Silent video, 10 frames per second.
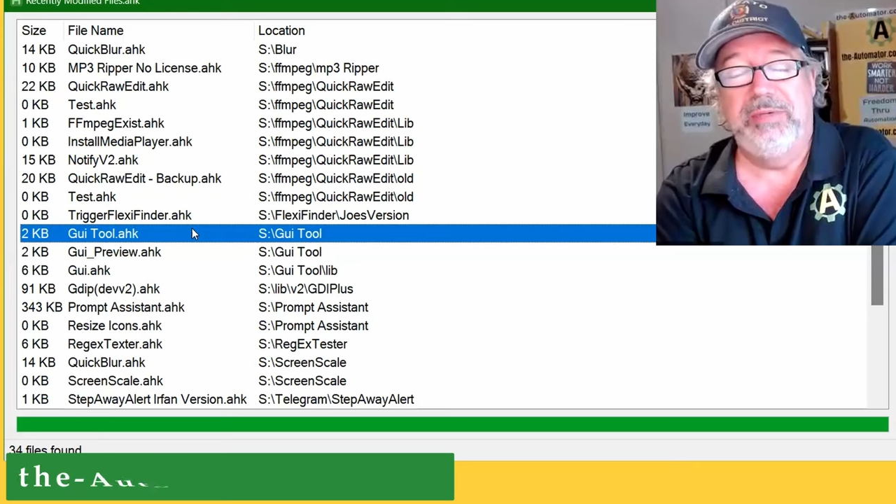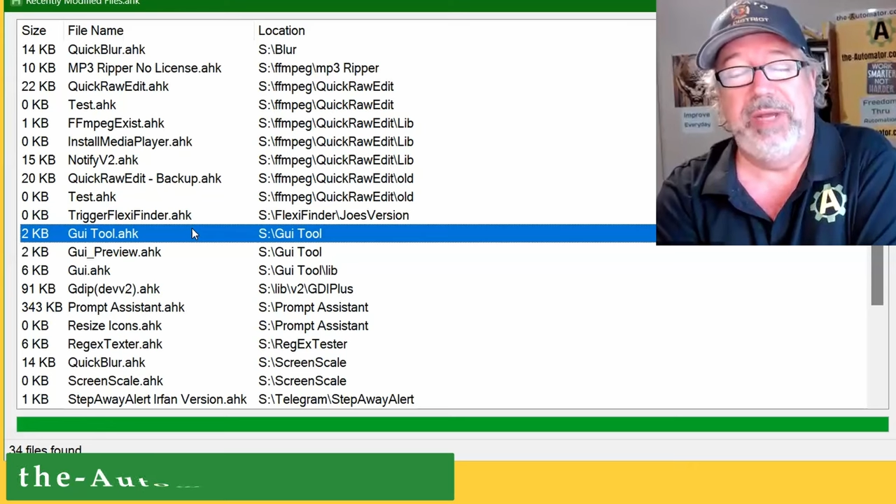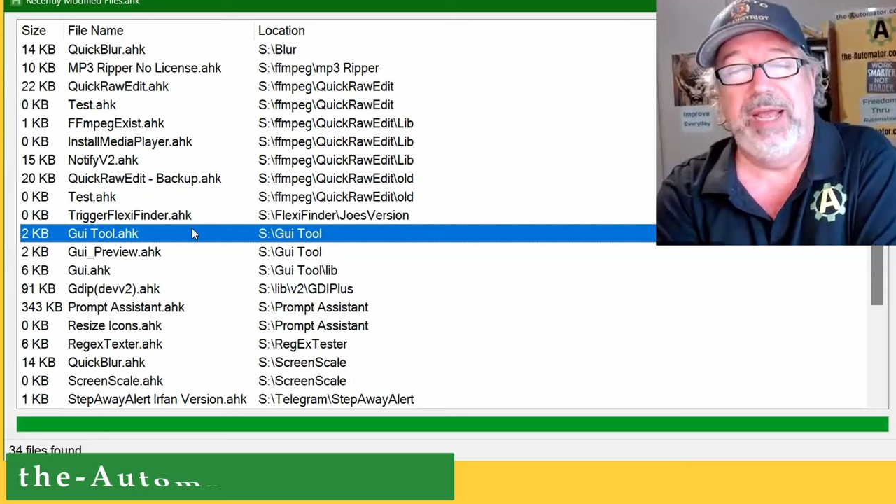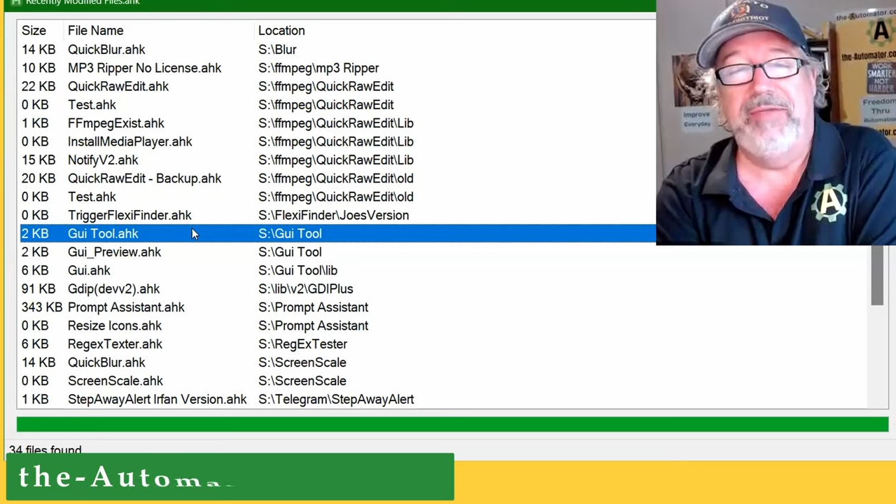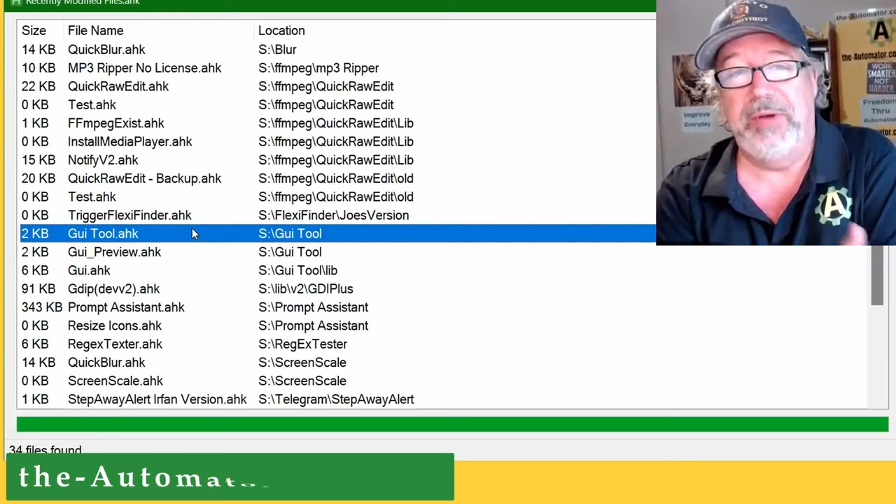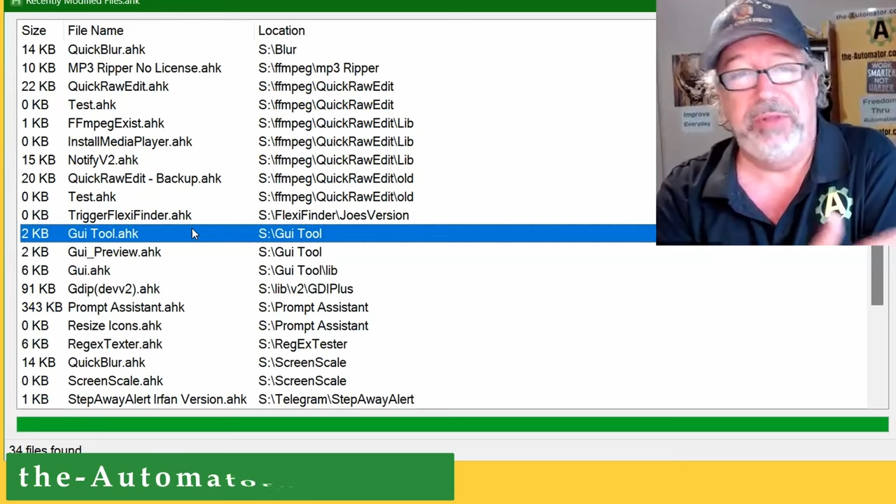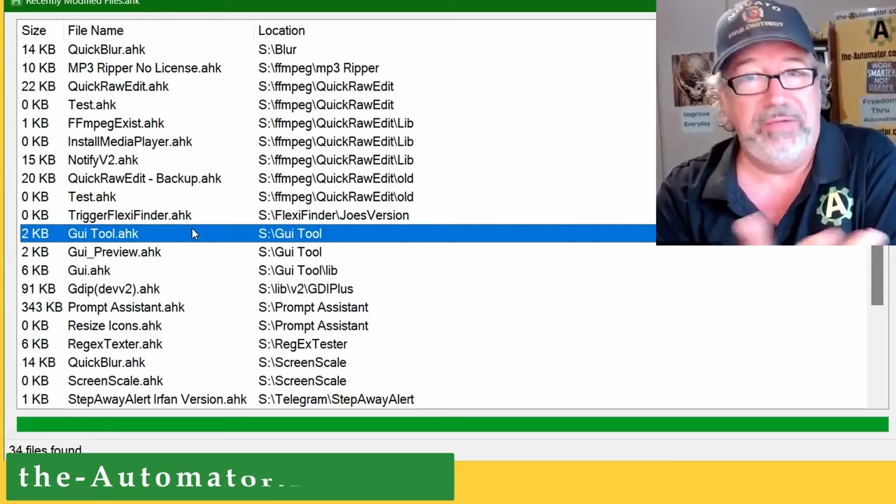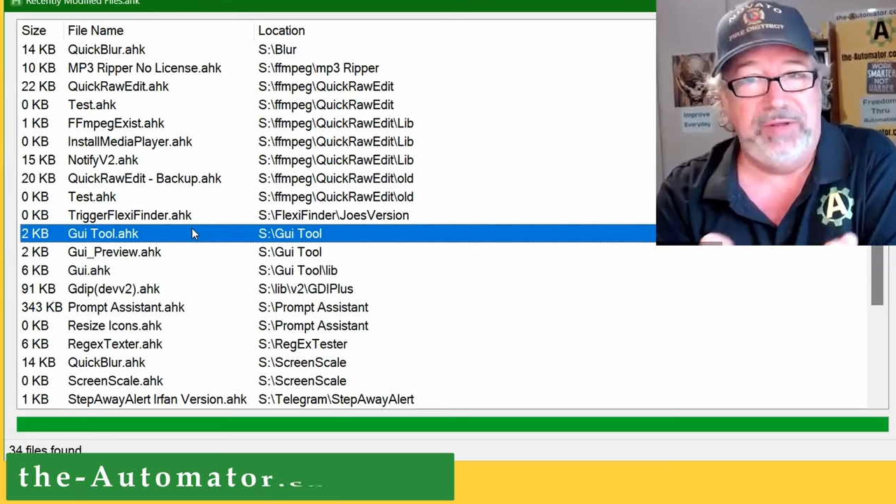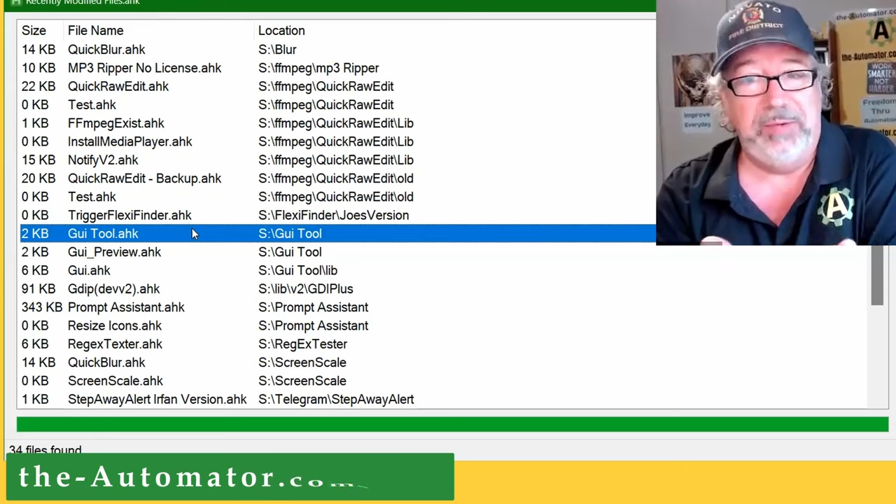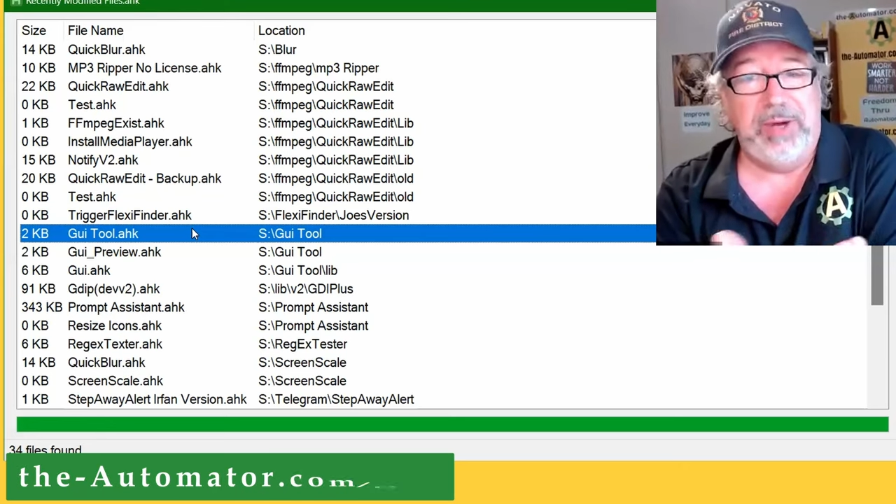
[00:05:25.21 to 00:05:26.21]
we have both
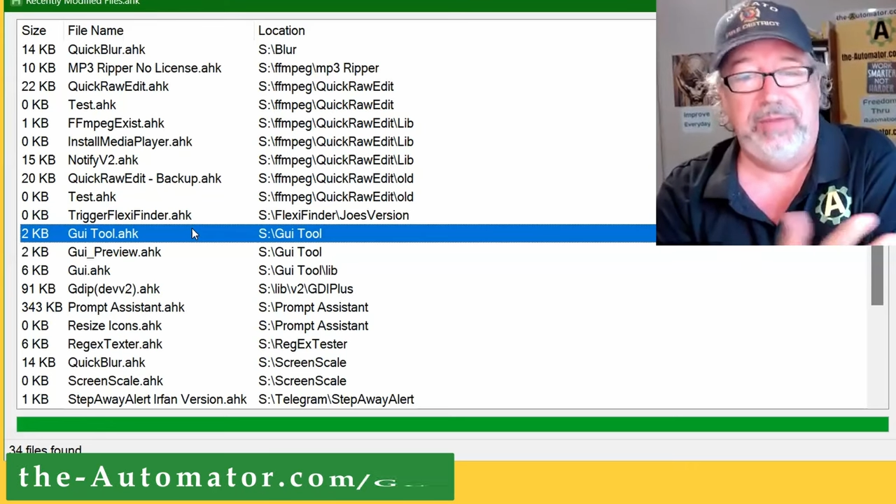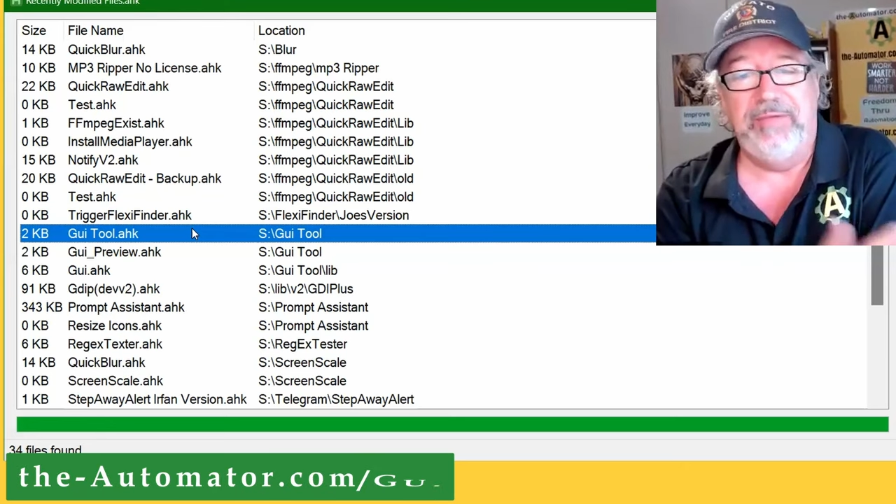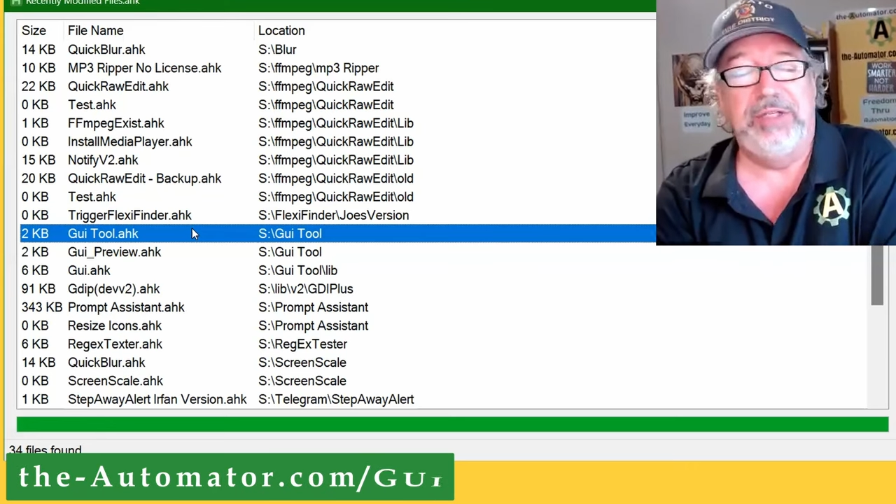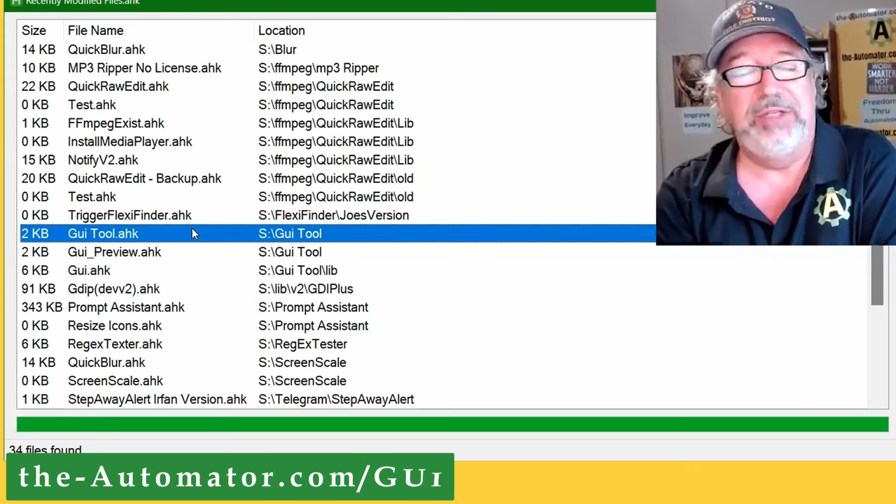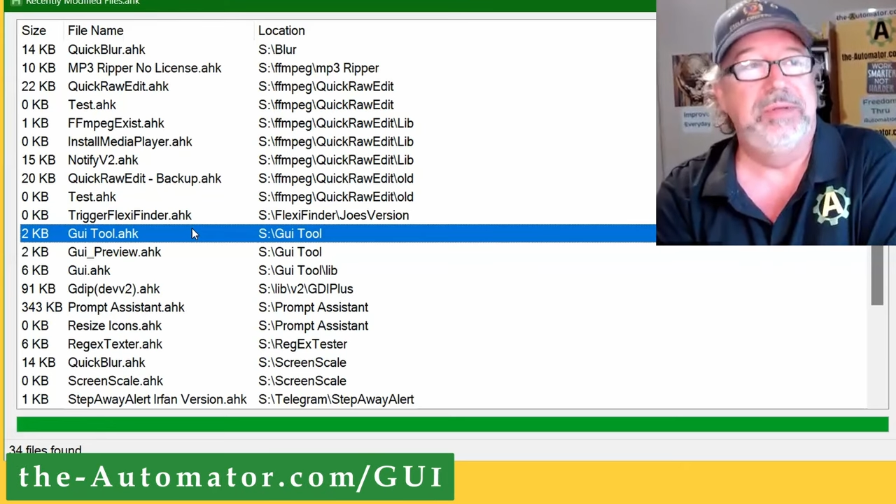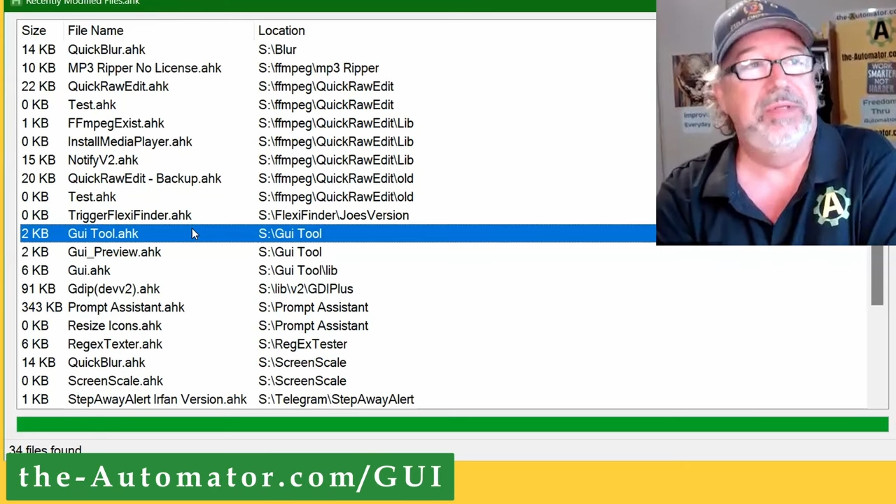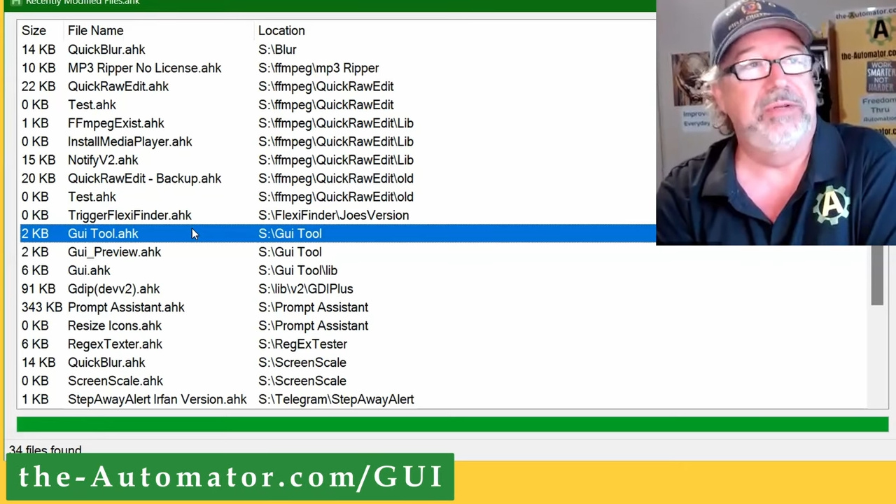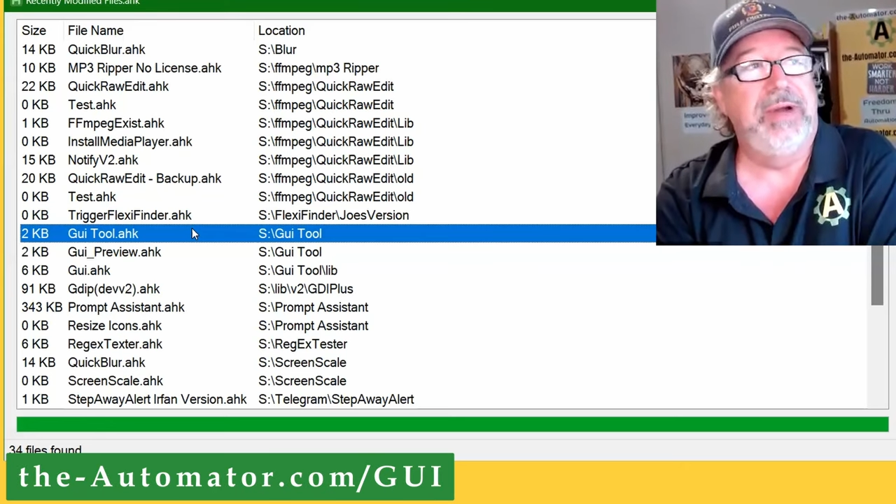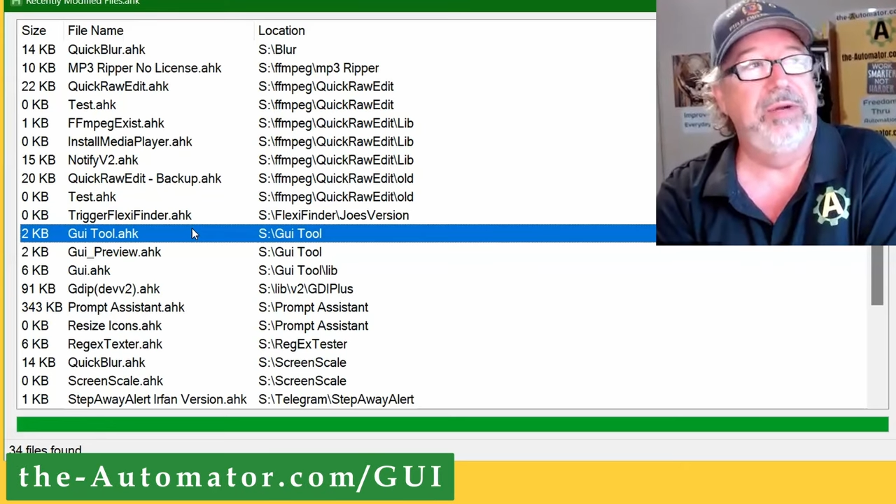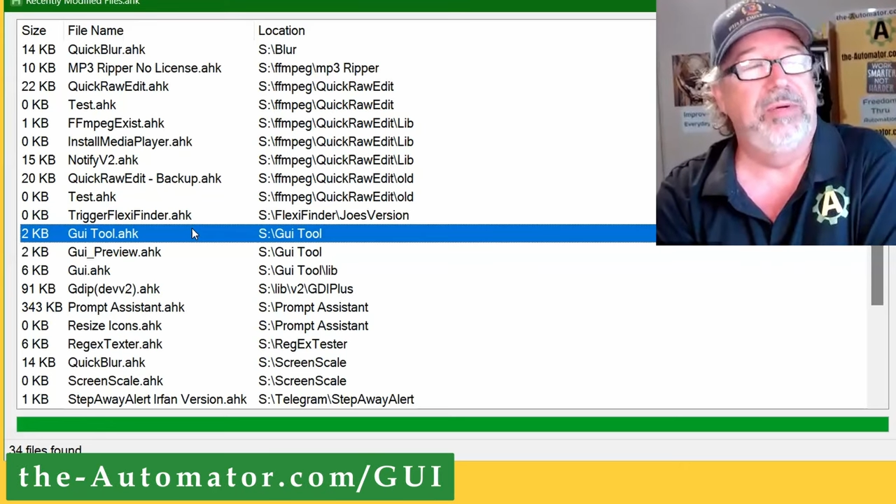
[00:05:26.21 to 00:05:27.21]
in V1 and V2. It's a
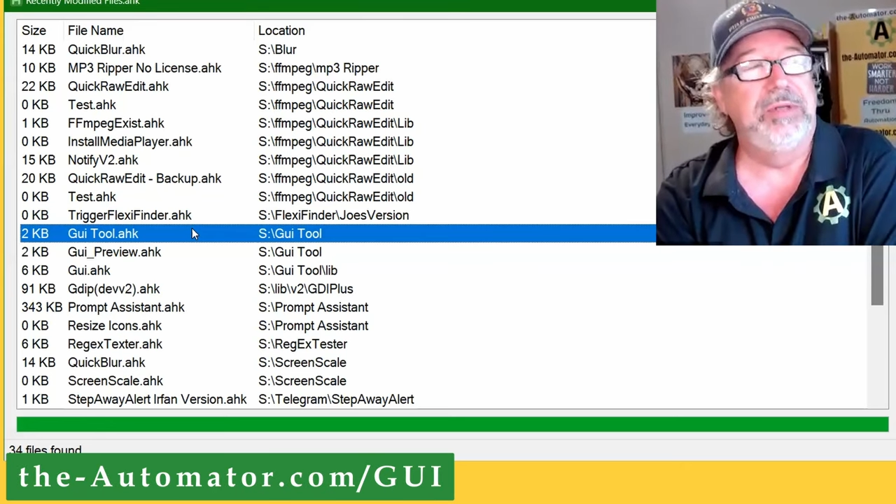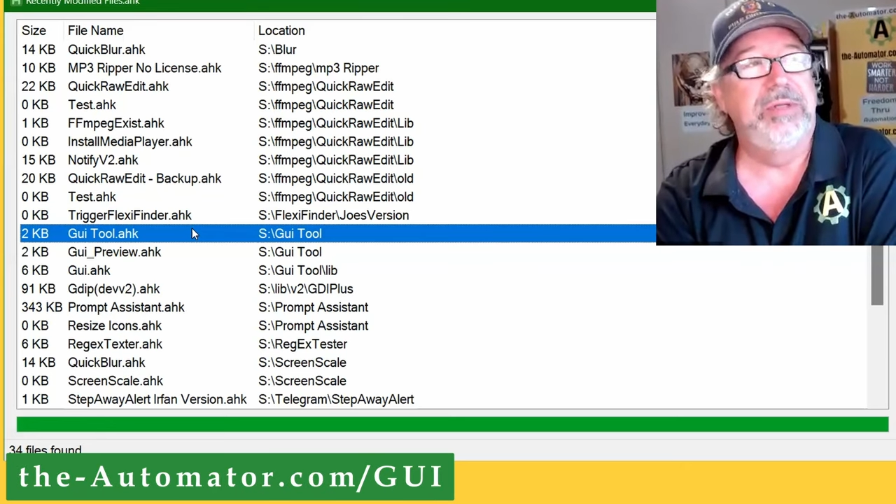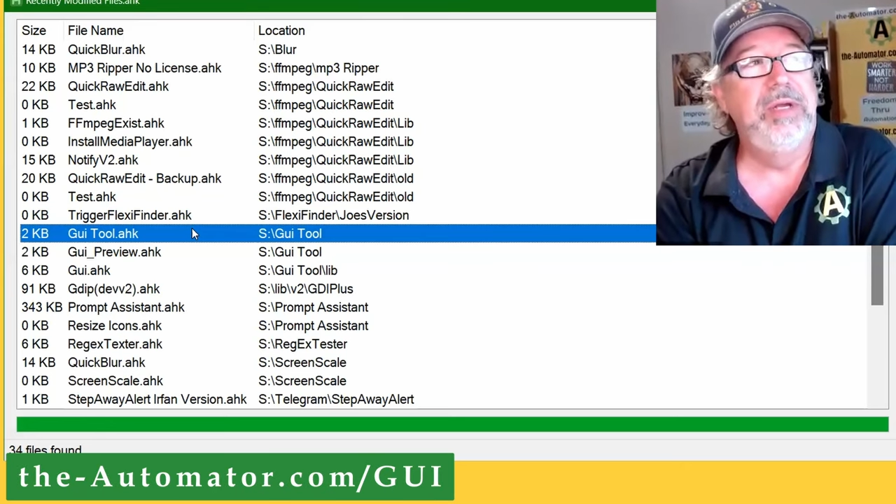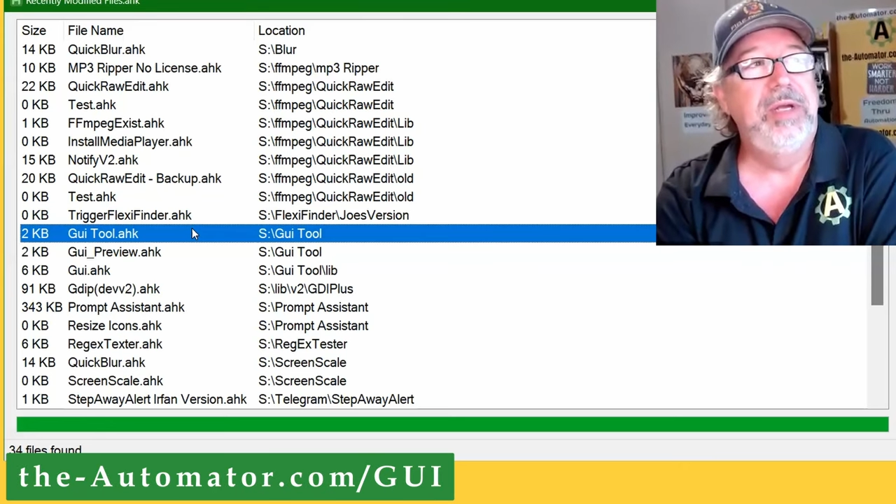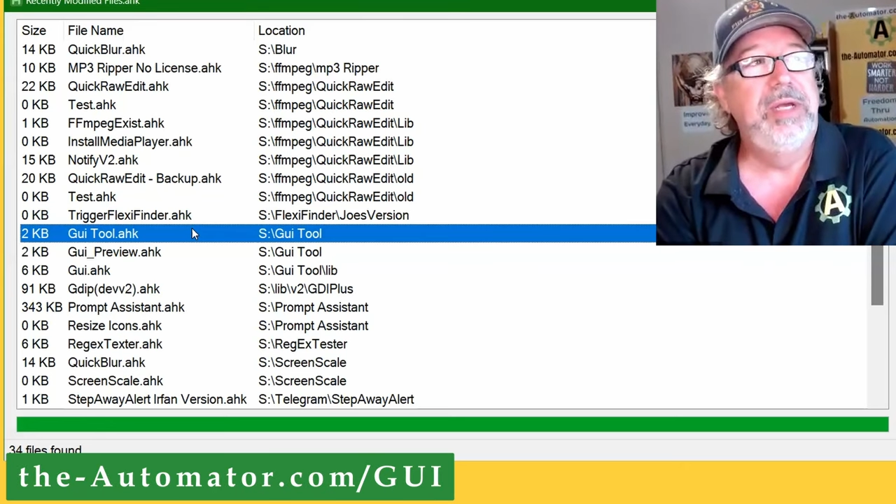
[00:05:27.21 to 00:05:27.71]
great course.